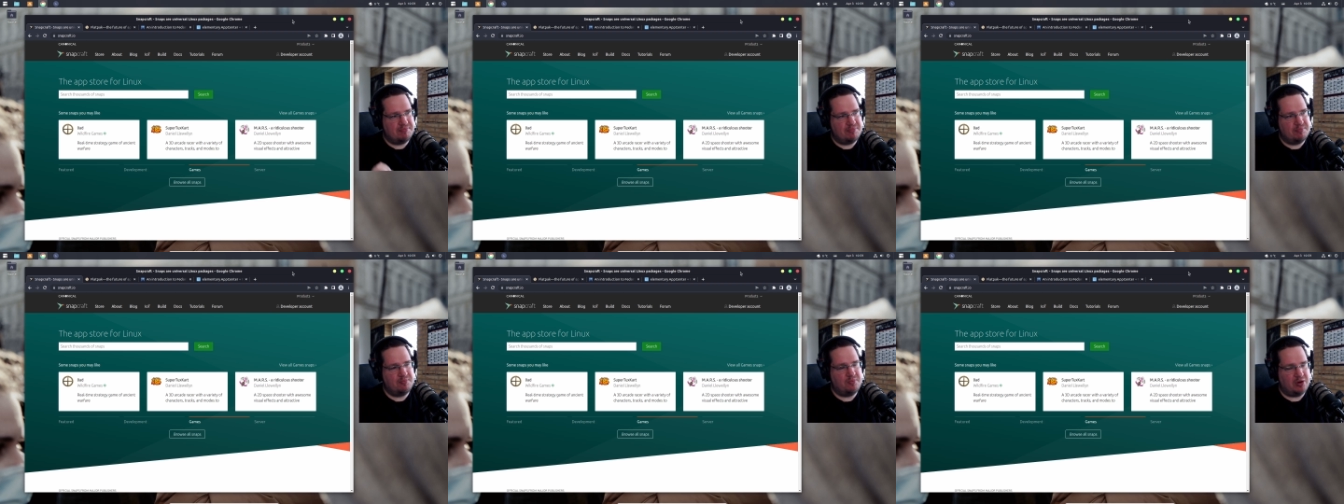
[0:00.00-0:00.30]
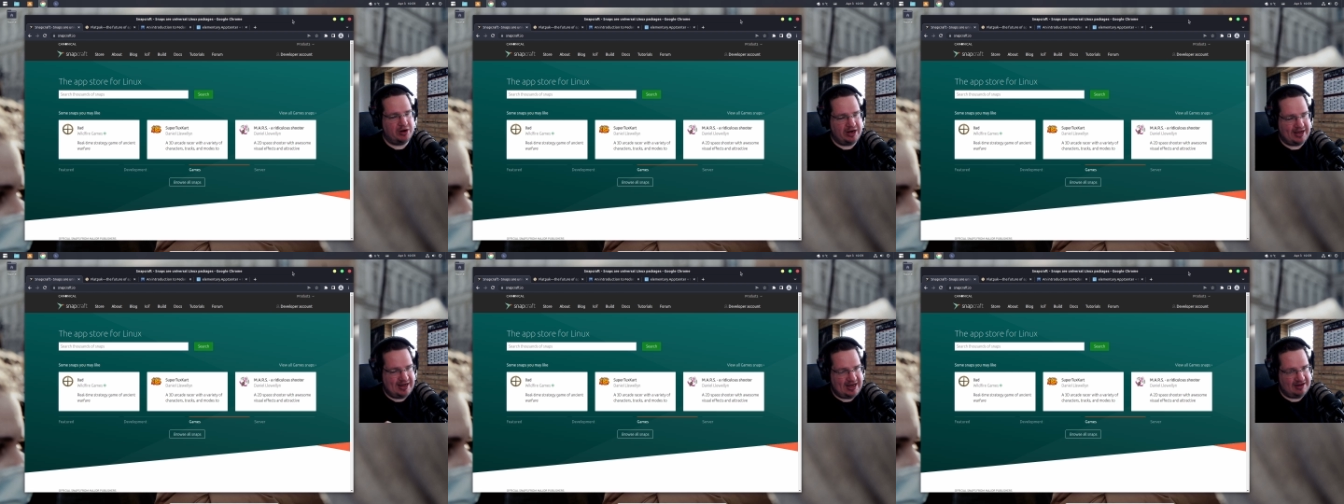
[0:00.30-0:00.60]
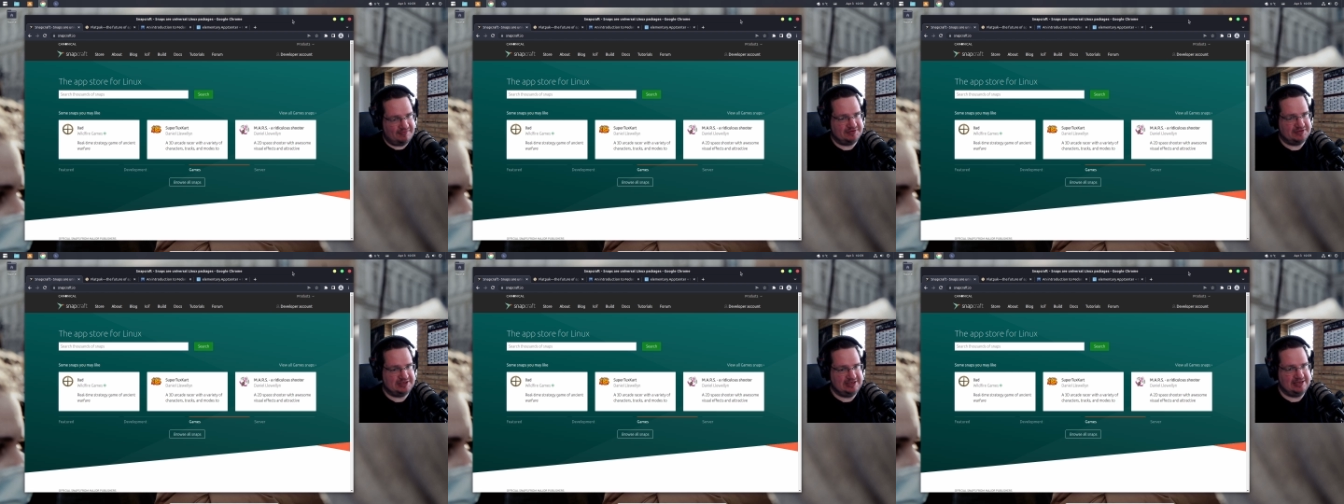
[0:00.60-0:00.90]
what I
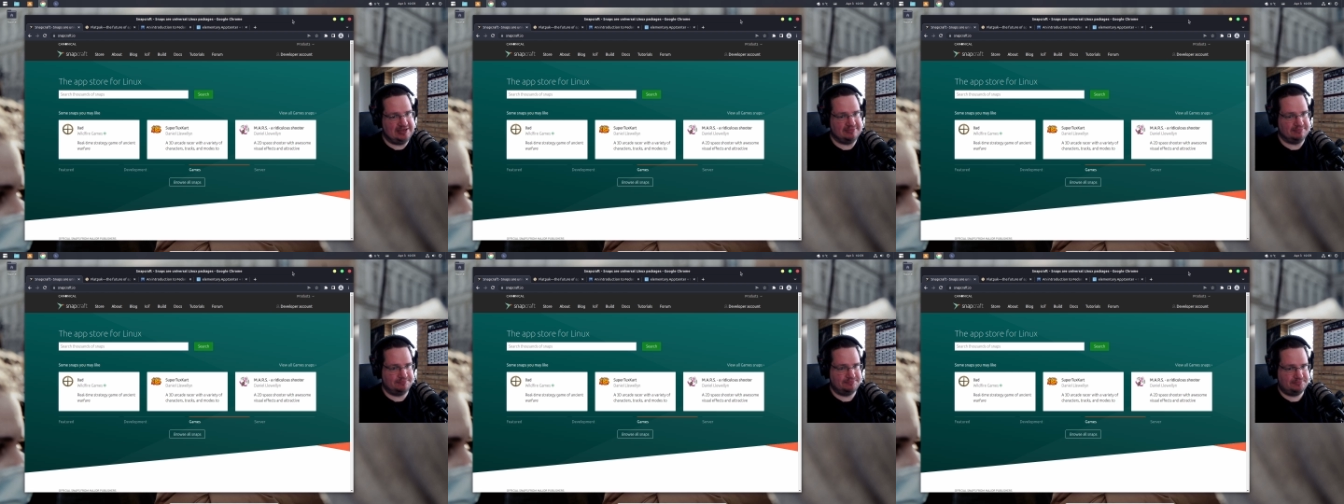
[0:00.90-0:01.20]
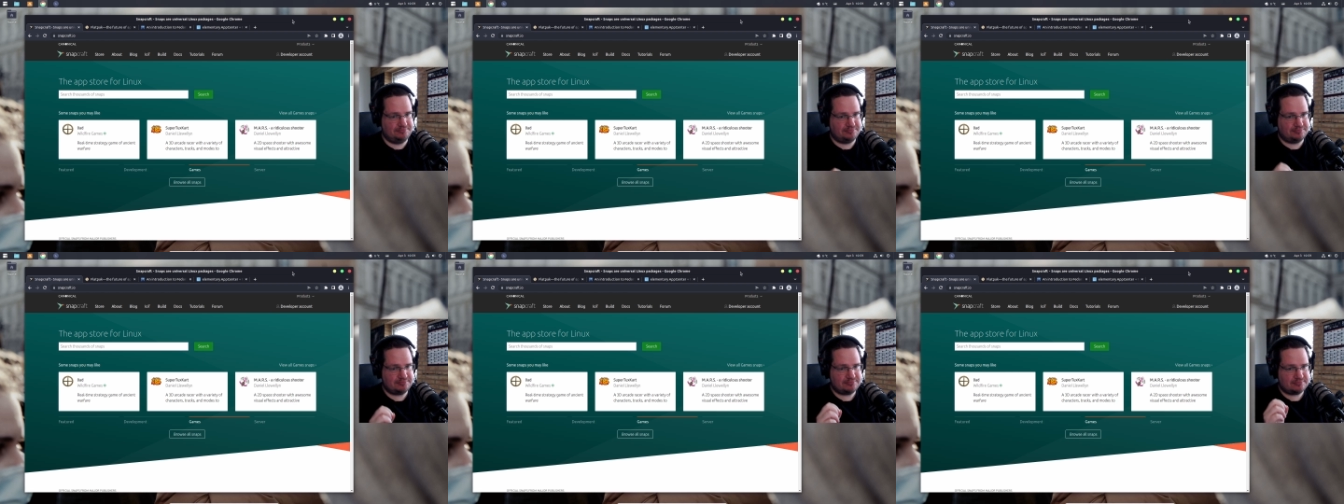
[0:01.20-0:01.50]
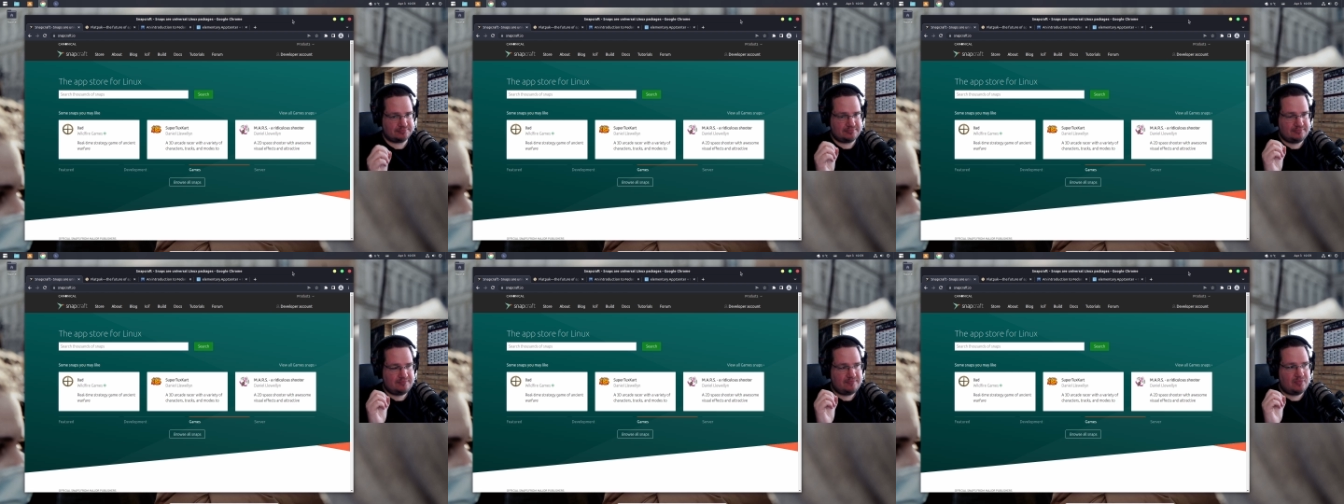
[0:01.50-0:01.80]
have seen,
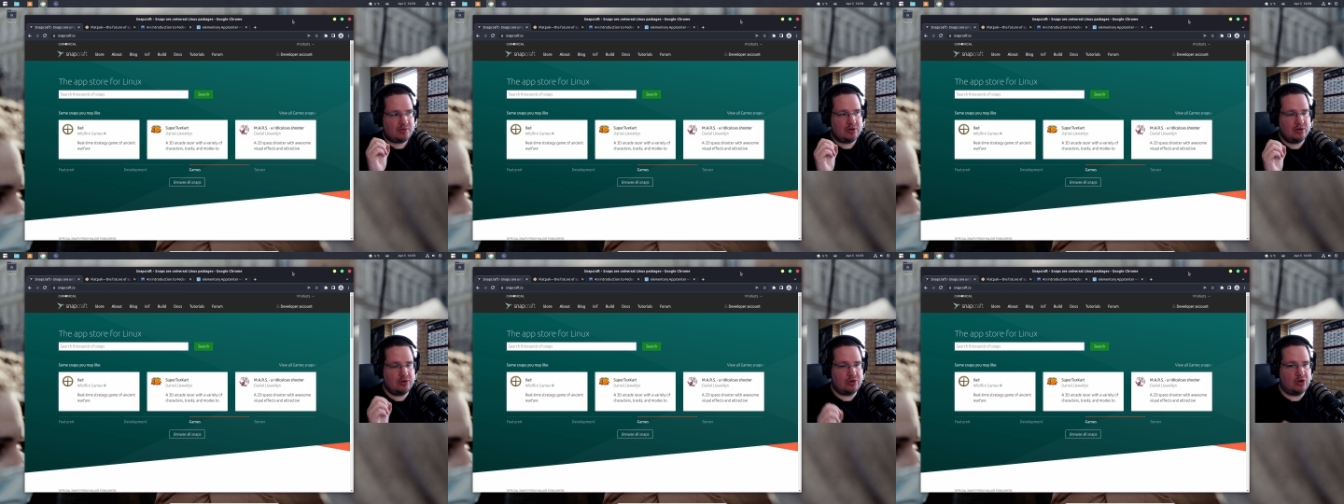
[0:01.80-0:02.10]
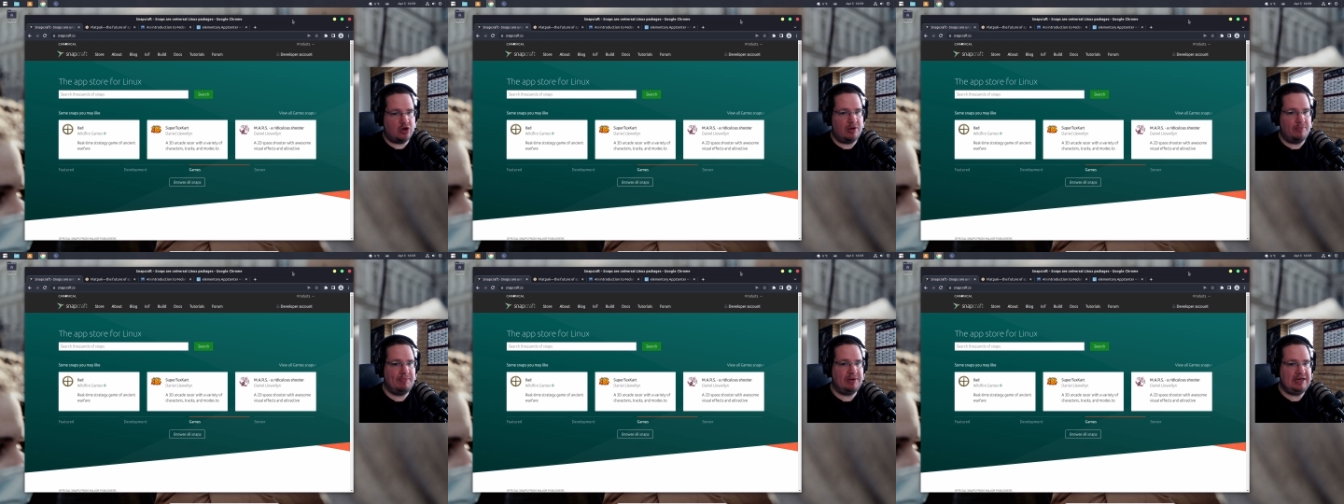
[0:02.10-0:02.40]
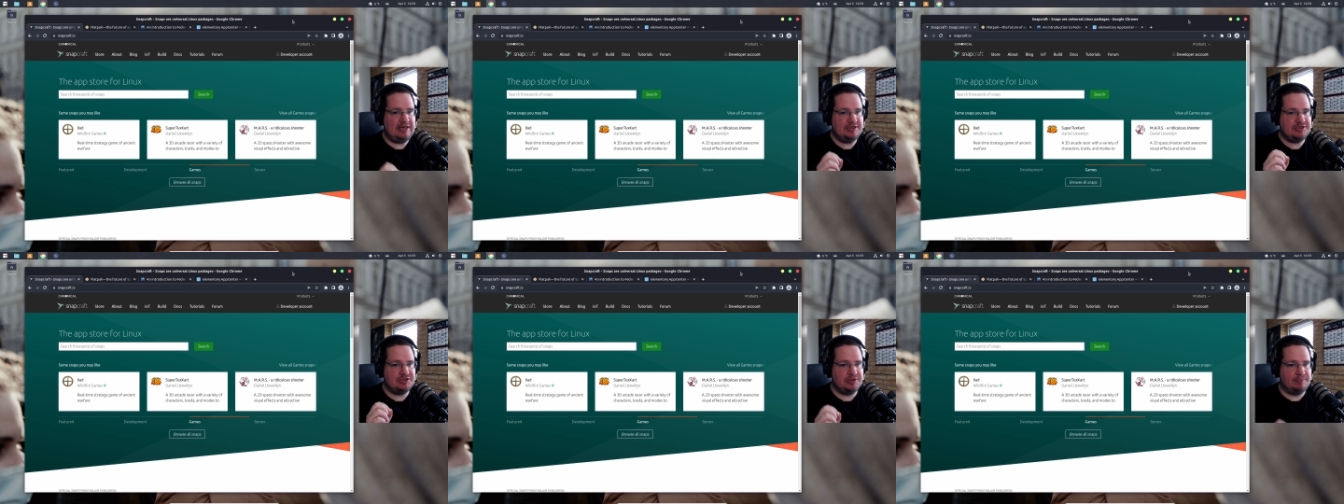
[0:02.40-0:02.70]

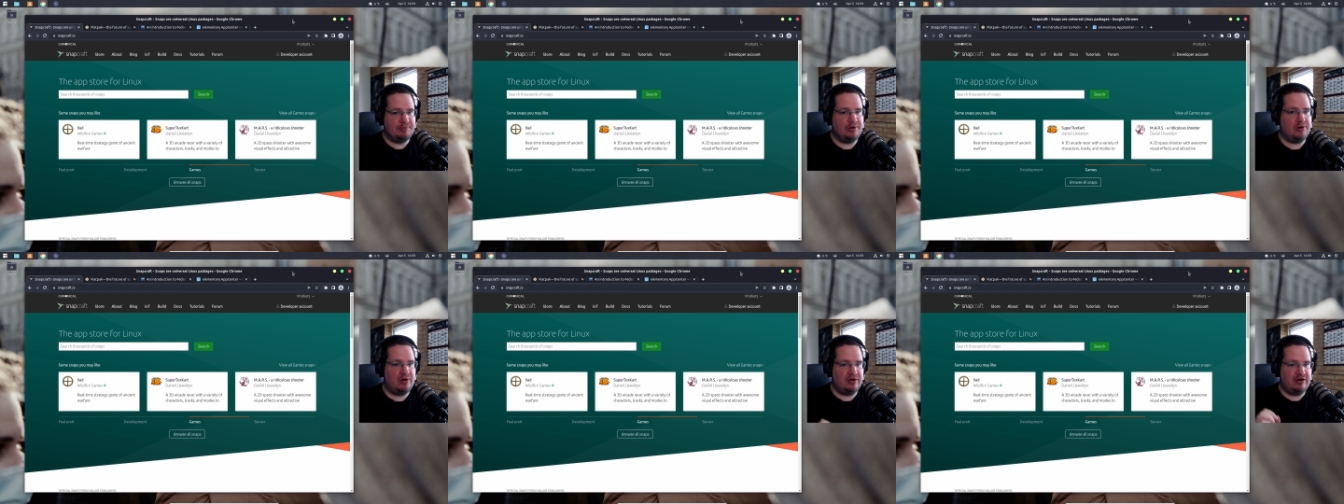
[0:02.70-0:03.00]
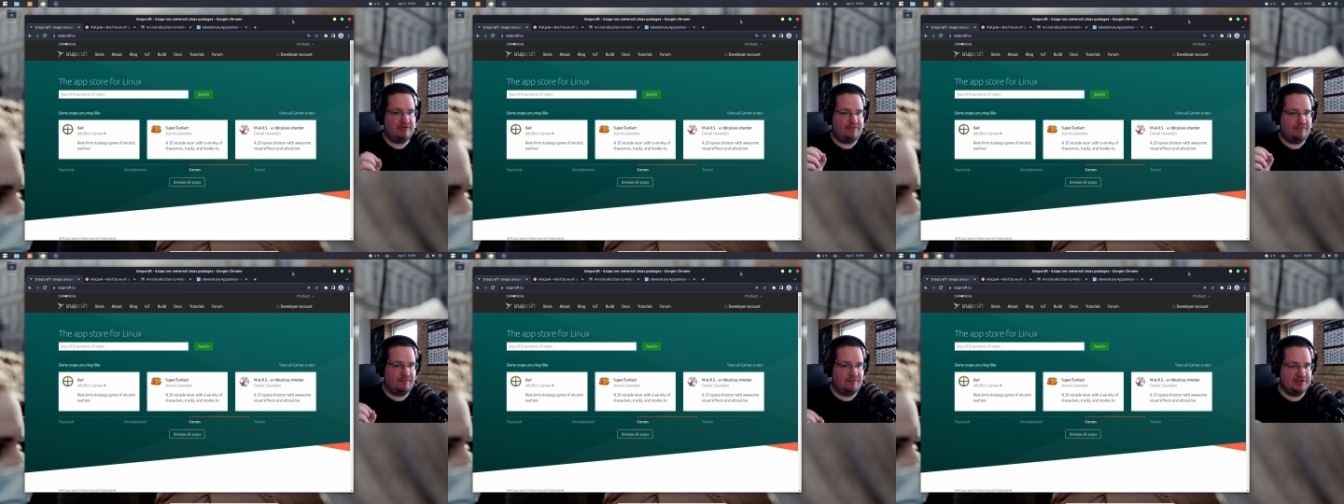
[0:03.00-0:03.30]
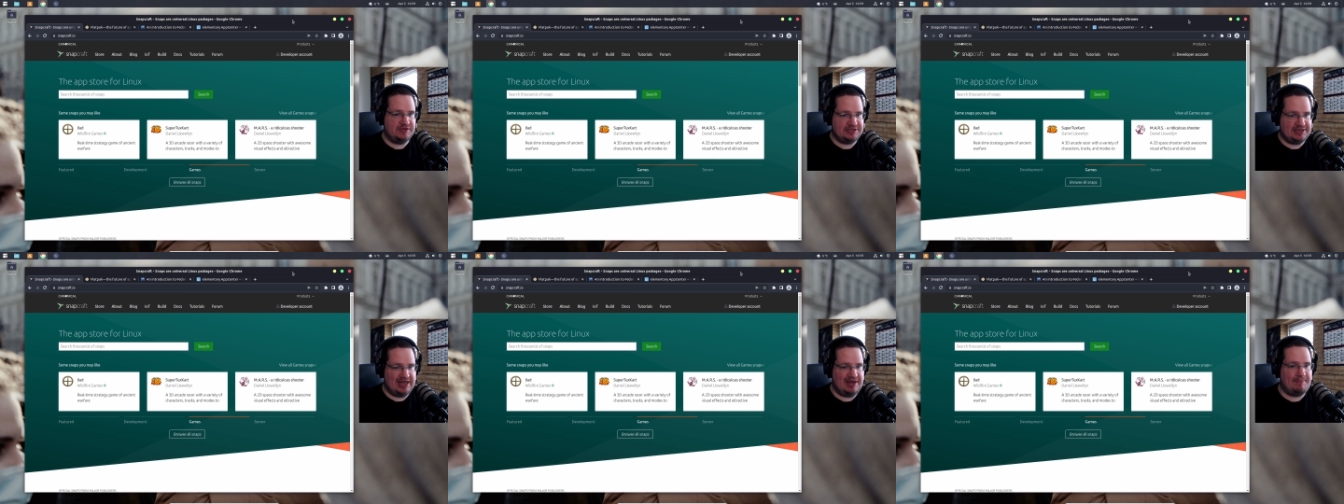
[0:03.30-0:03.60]
companies support
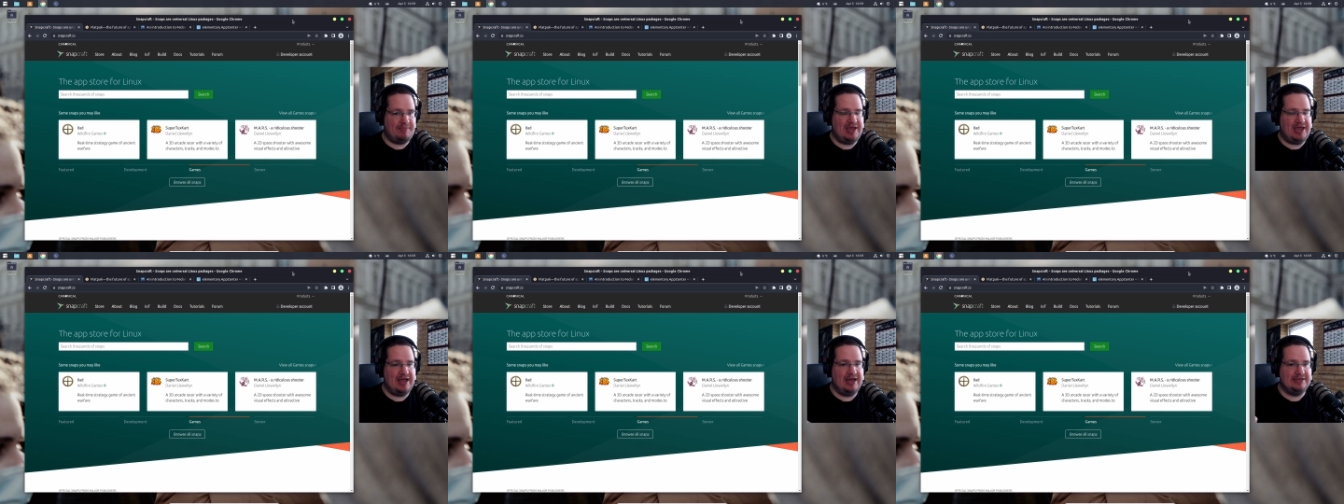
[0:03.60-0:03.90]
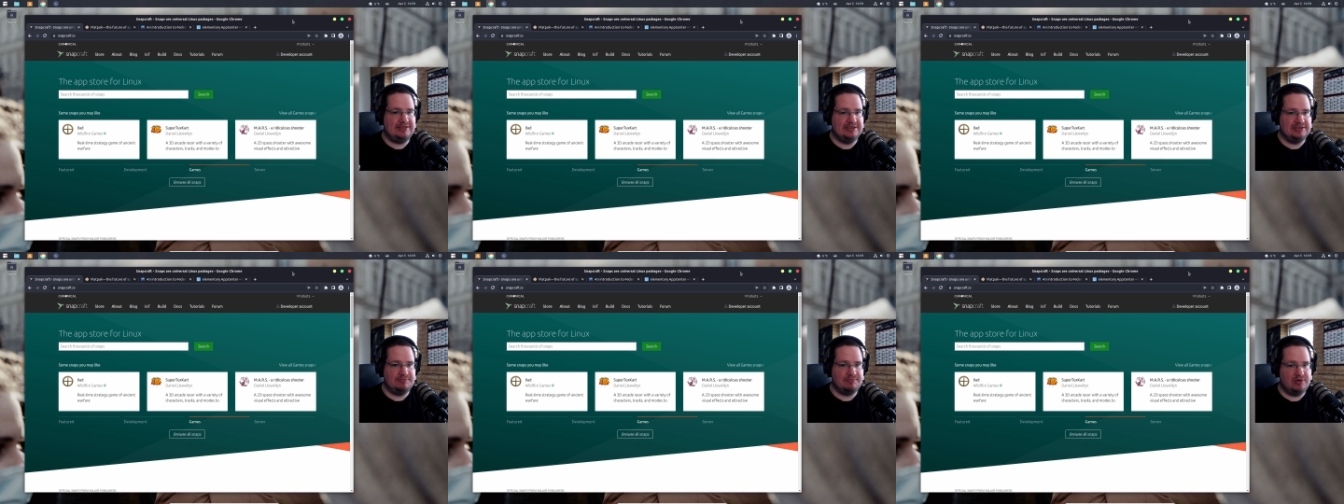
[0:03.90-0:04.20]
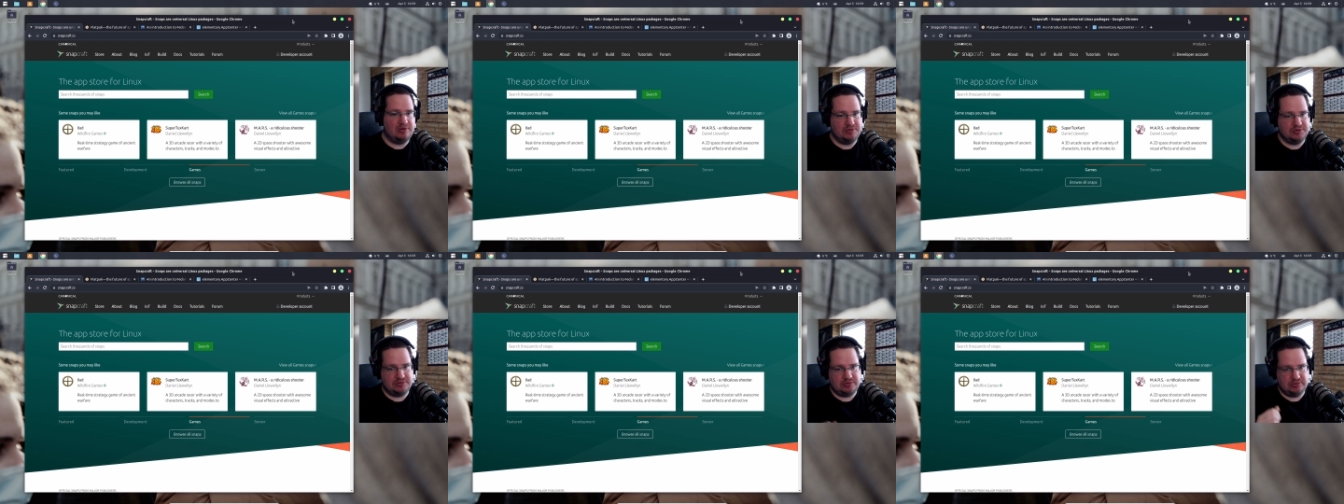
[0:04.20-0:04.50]
Snap packages
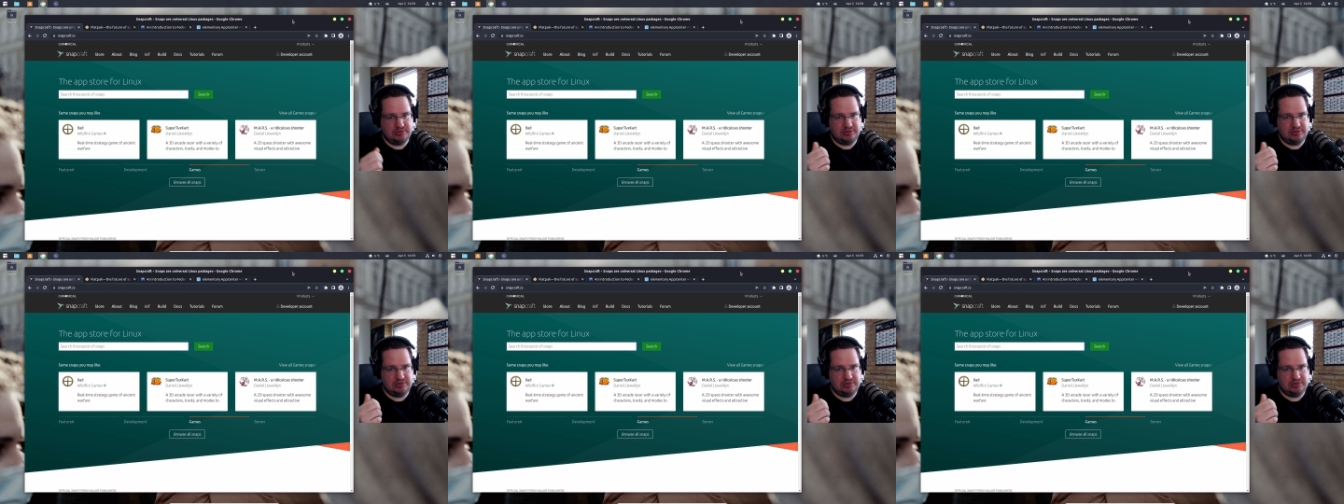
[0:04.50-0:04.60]
most.